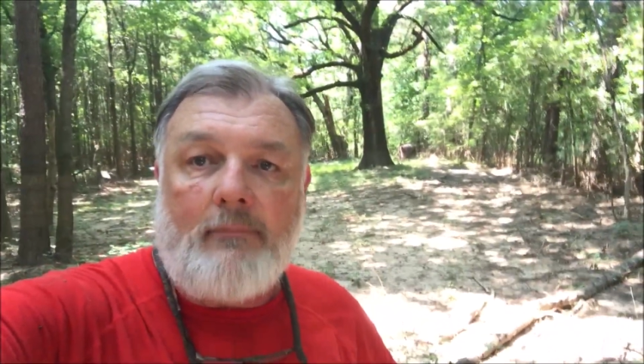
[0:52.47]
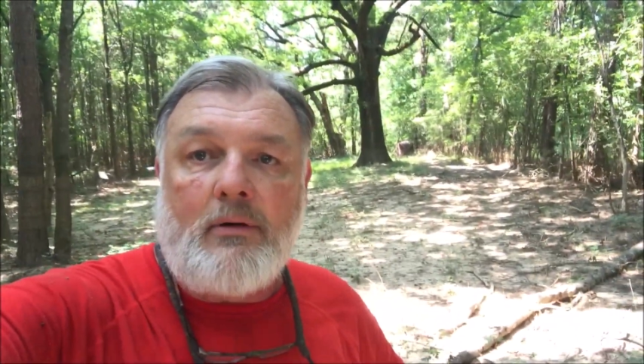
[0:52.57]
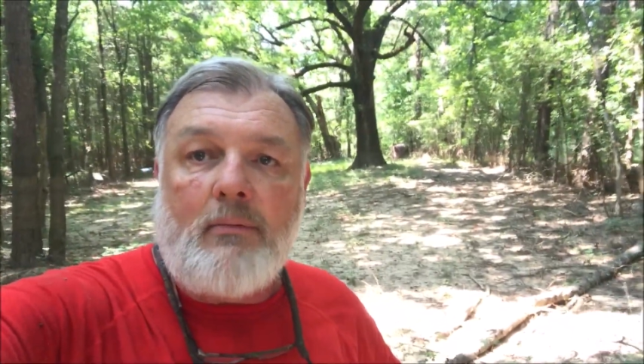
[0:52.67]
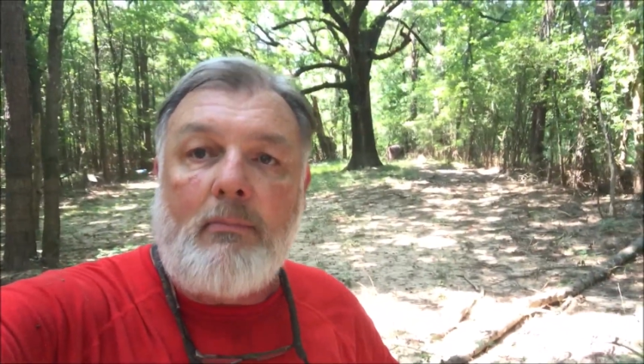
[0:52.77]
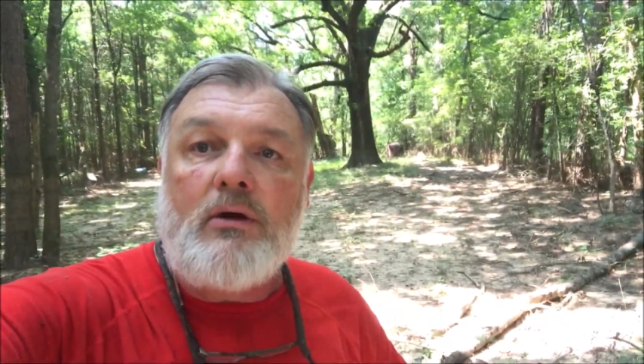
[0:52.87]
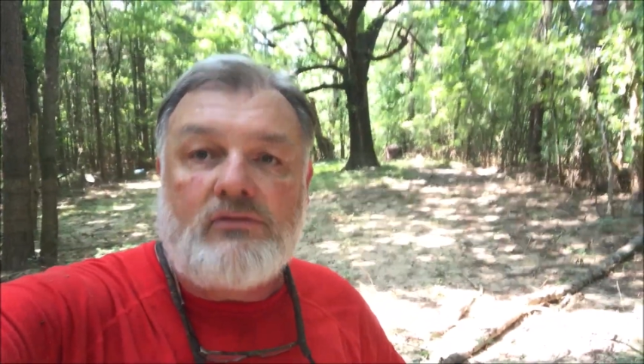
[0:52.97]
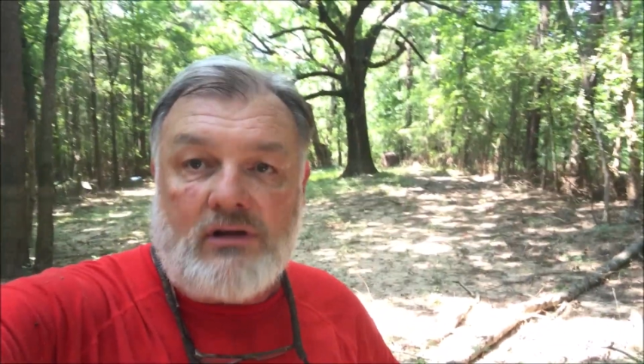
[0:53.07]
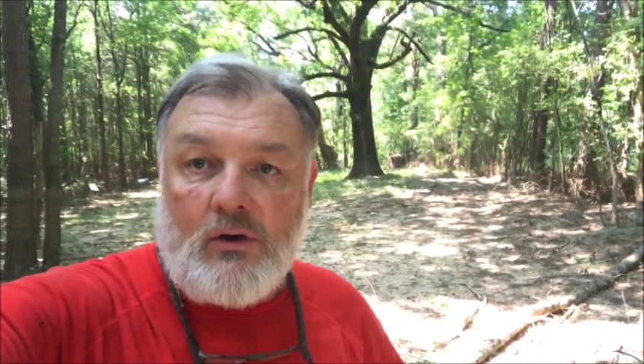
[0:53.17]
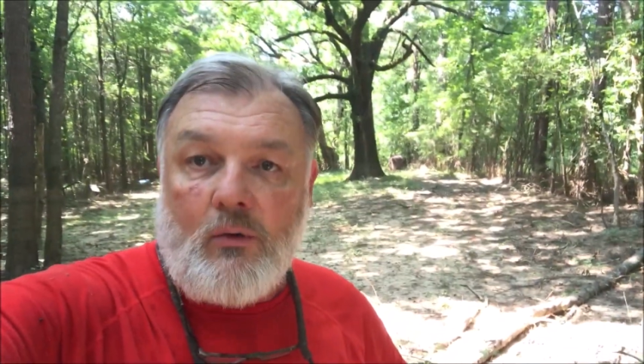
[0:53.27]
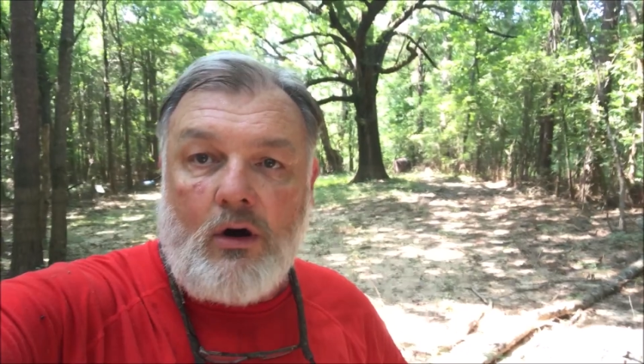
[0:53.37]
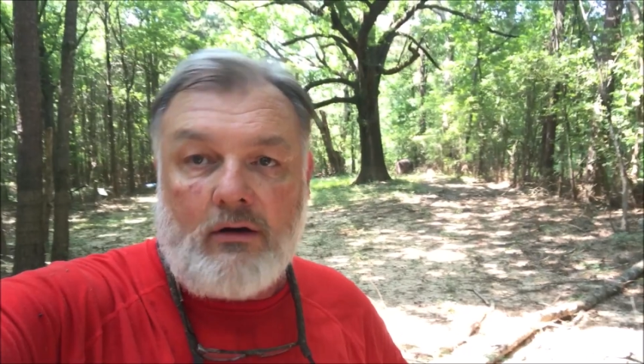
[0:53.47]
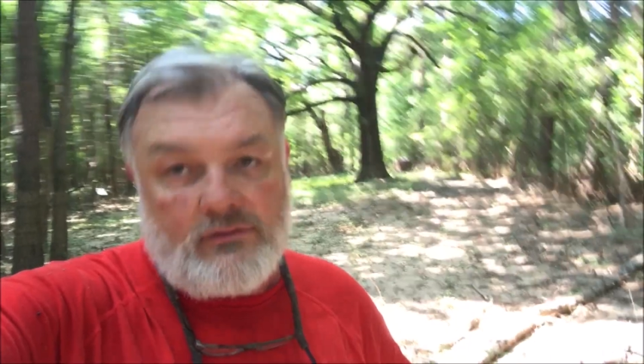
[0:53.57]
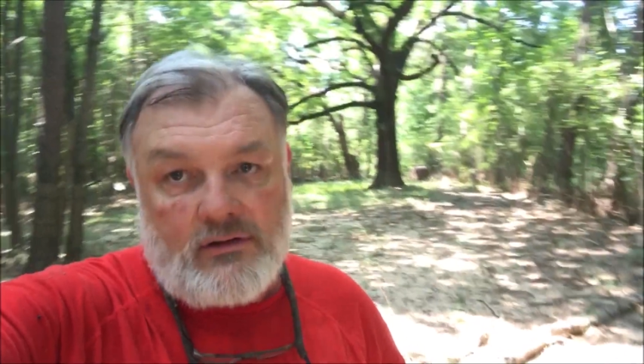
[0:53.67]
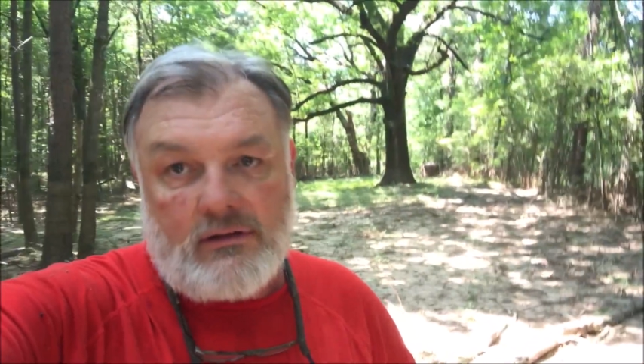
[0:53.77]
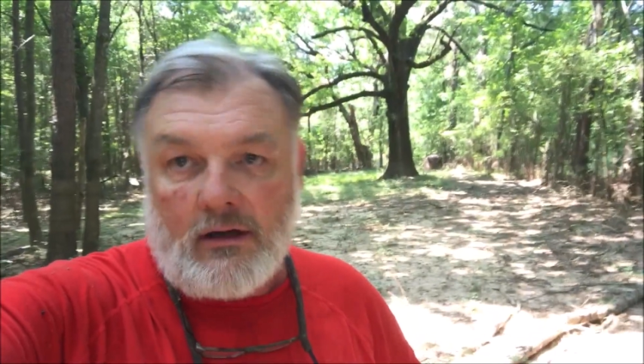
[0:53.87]
put my boots in the water
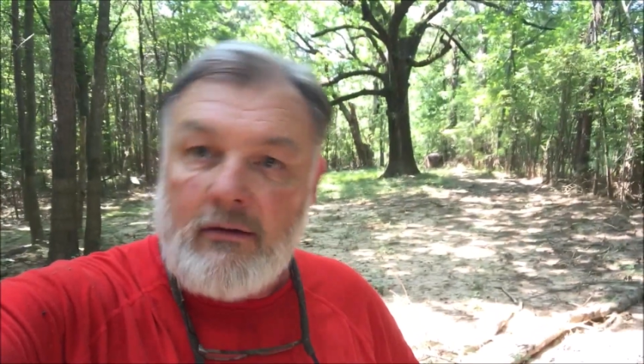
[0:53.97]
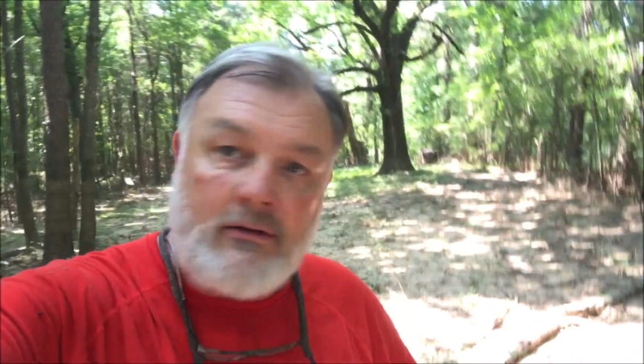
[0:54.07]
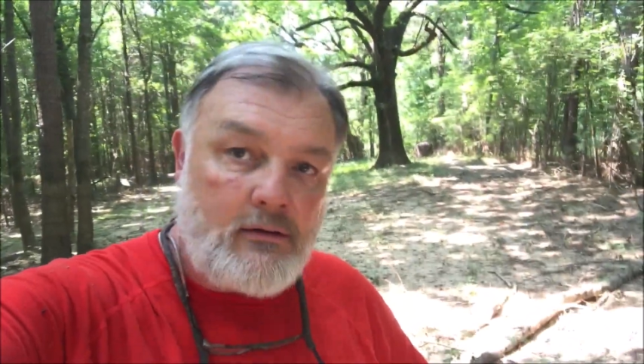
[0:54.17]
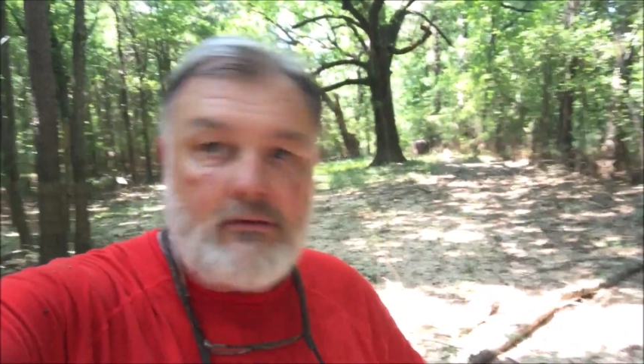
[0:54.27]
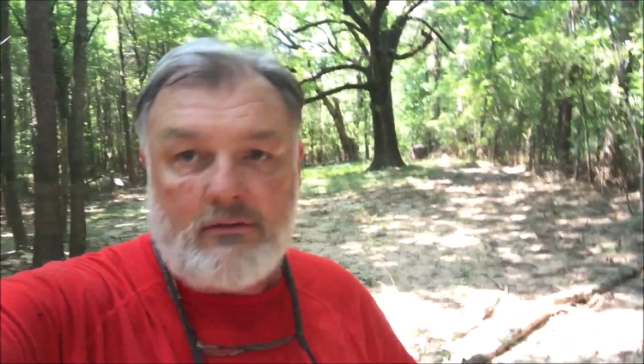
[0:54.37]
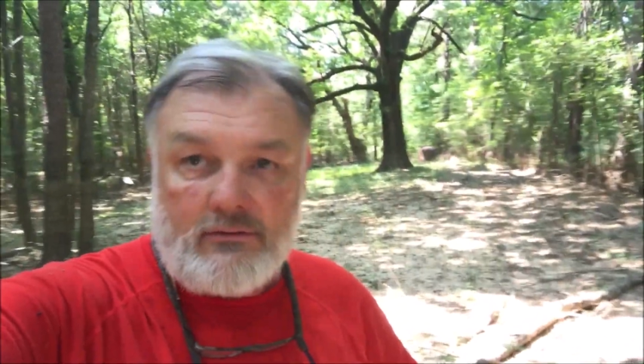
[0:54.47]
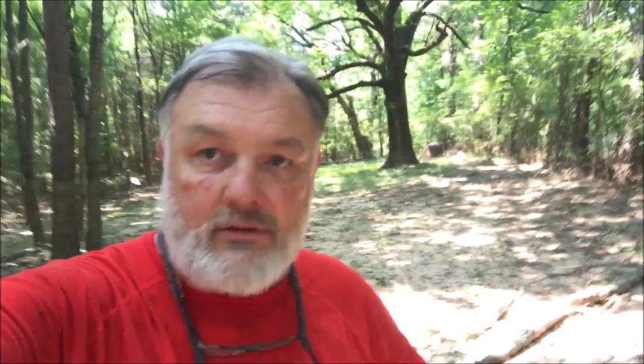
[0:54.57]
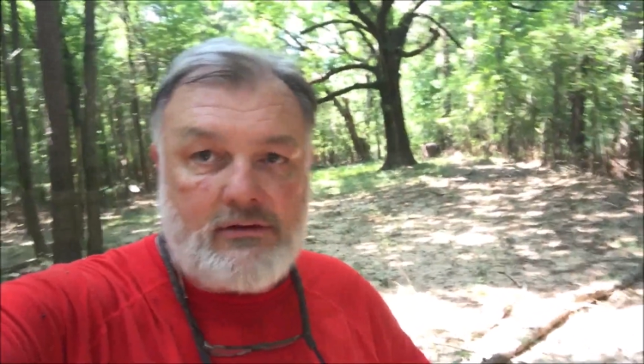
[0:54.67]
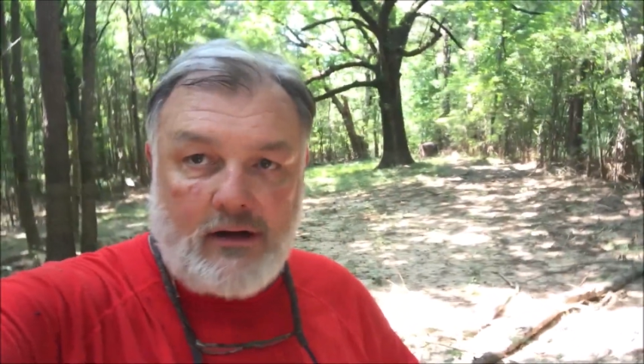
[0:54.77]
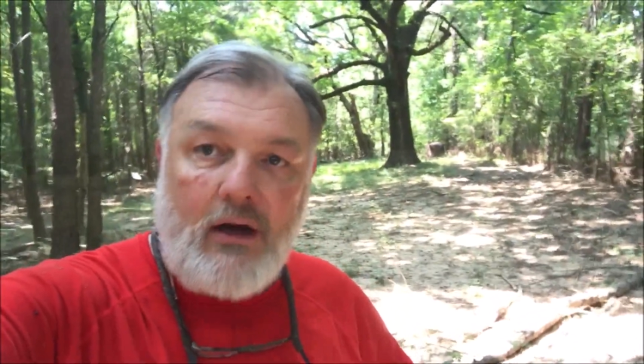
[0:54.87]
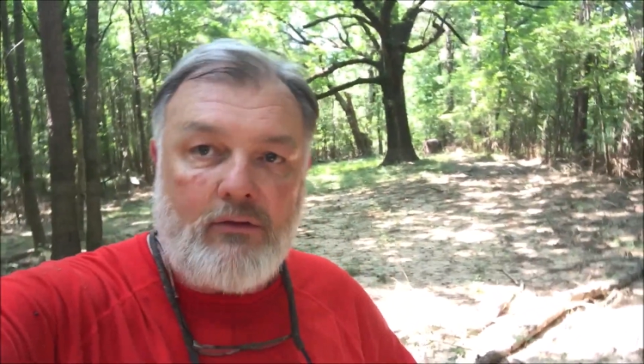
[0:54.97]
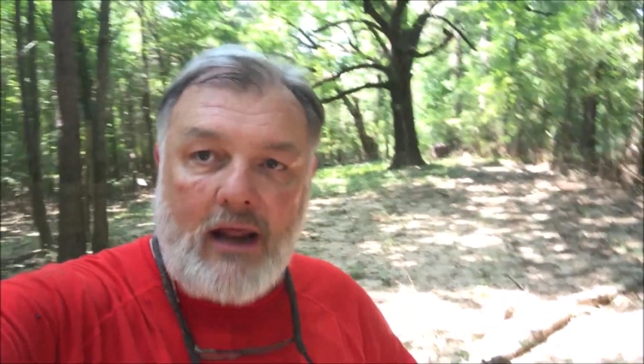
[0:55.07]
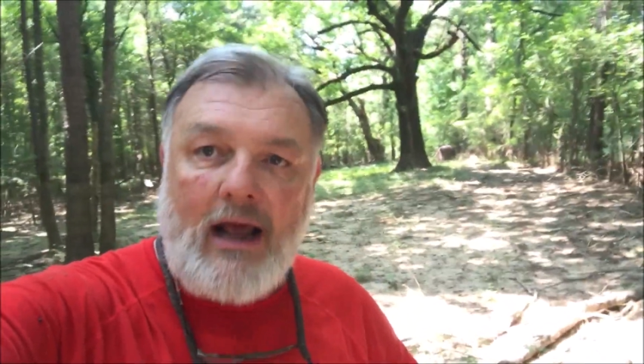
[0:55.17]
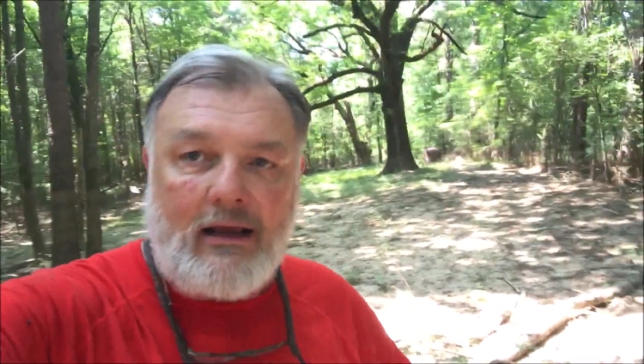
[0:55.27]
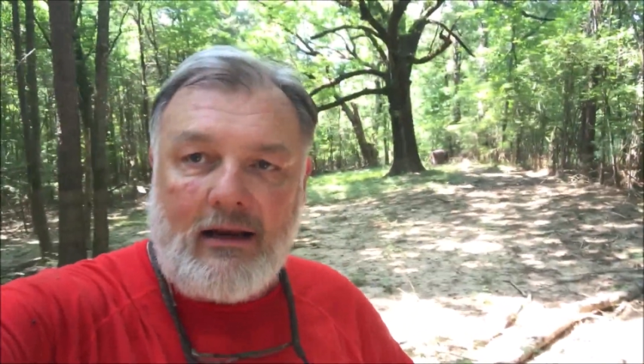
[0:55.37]
just to know
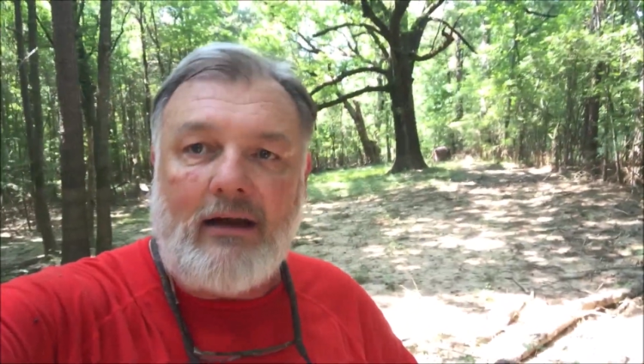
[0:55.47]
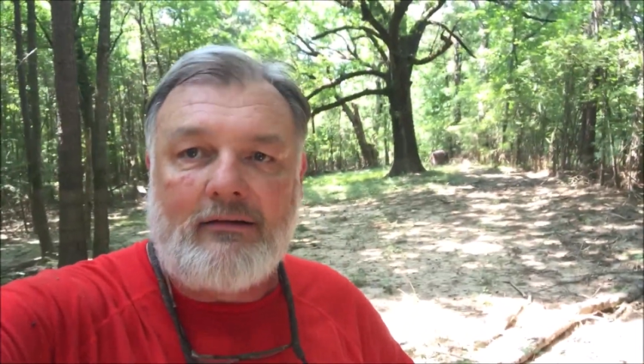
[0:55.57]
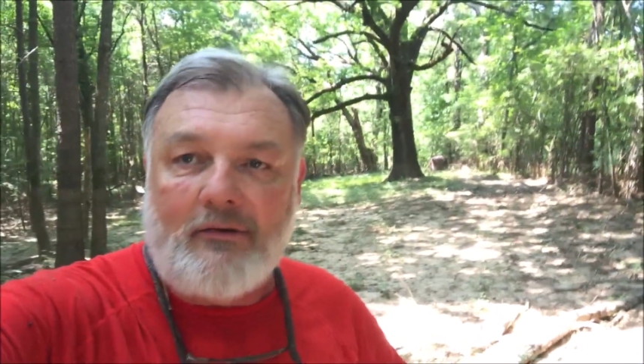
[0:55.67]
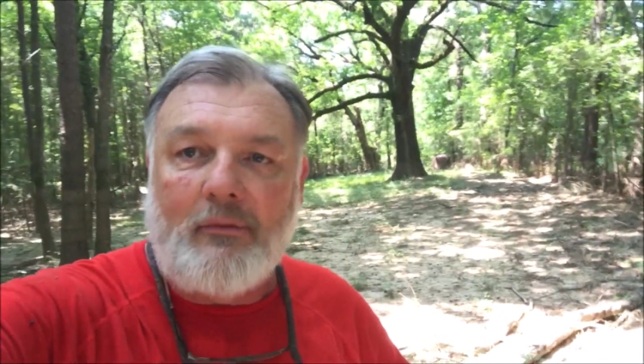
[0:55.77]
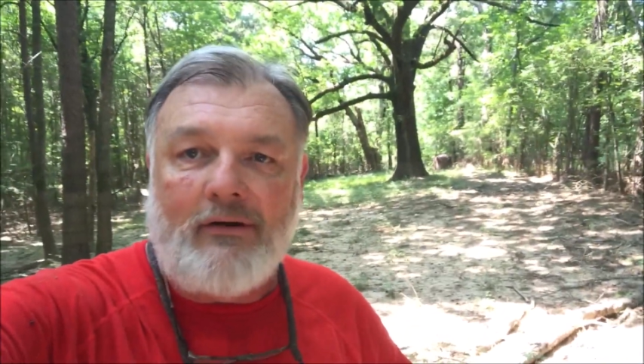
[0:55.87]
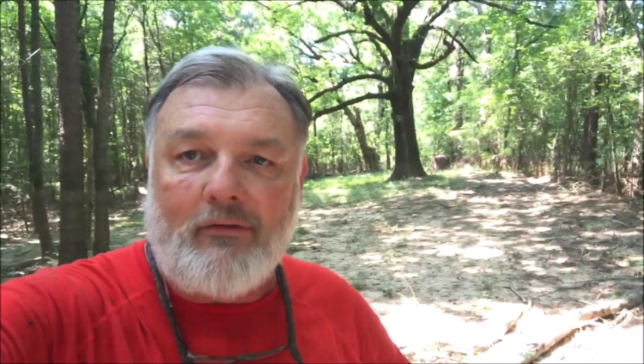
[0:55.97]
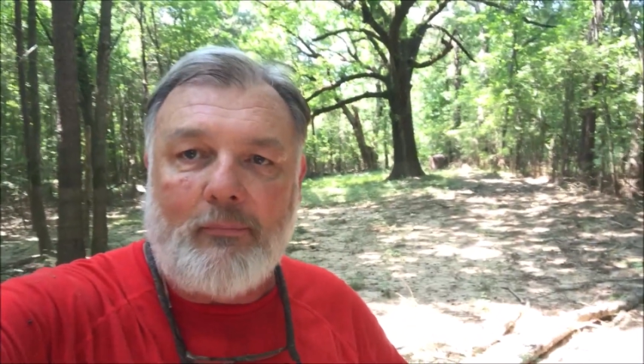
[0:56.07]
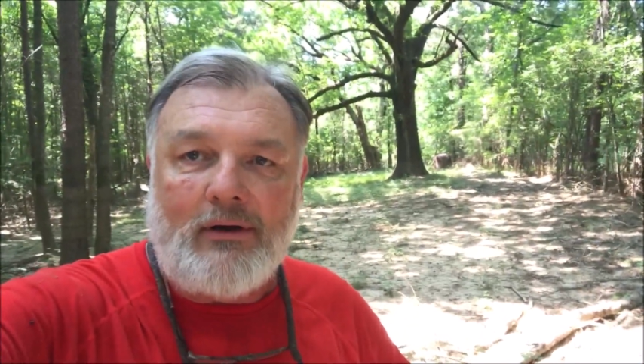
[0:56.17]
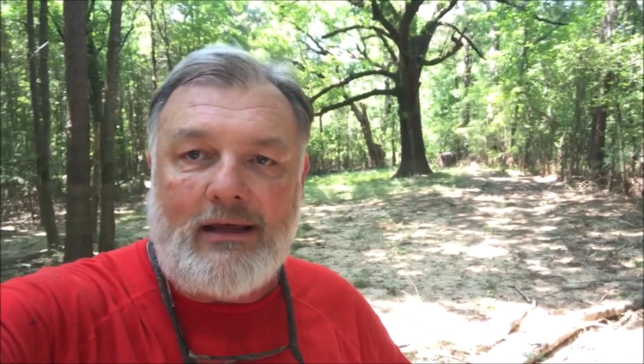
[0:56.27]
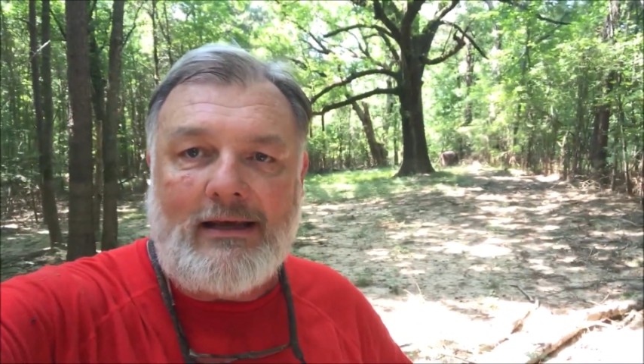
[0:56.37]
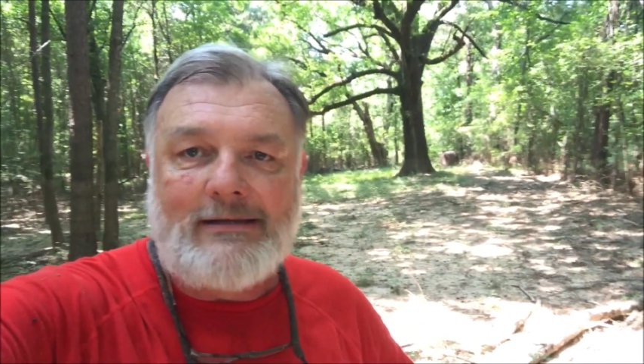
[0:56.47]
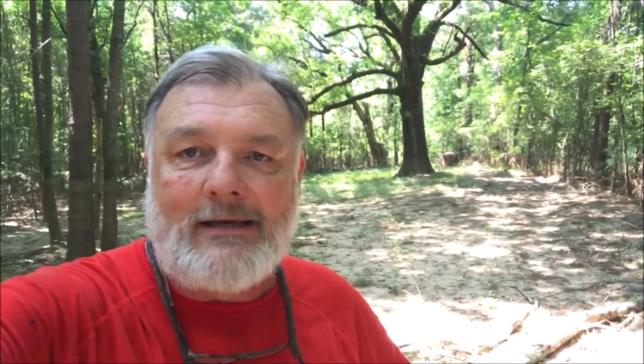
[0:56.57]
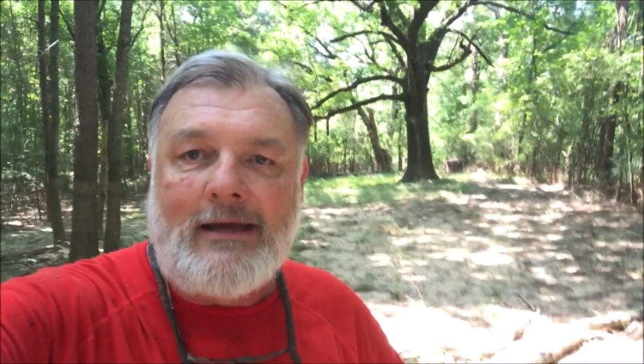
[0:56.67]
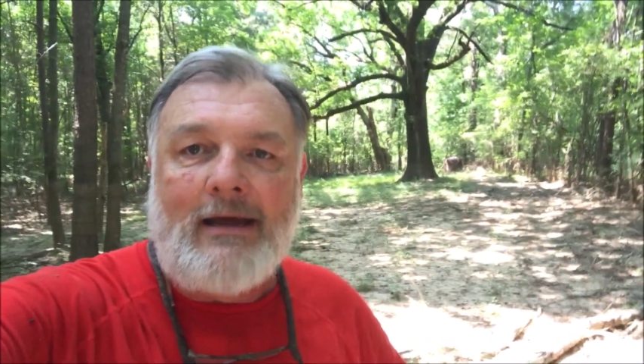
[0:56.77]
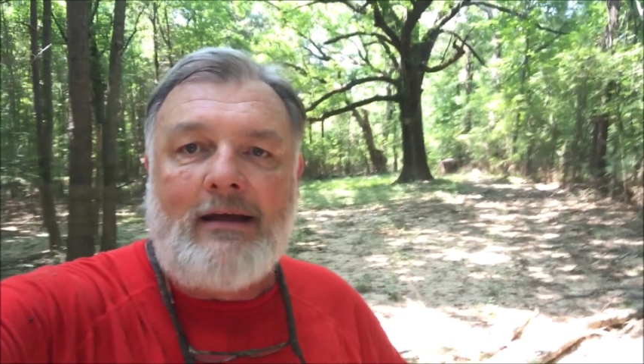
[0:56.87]
that I could get to the river pretty easy.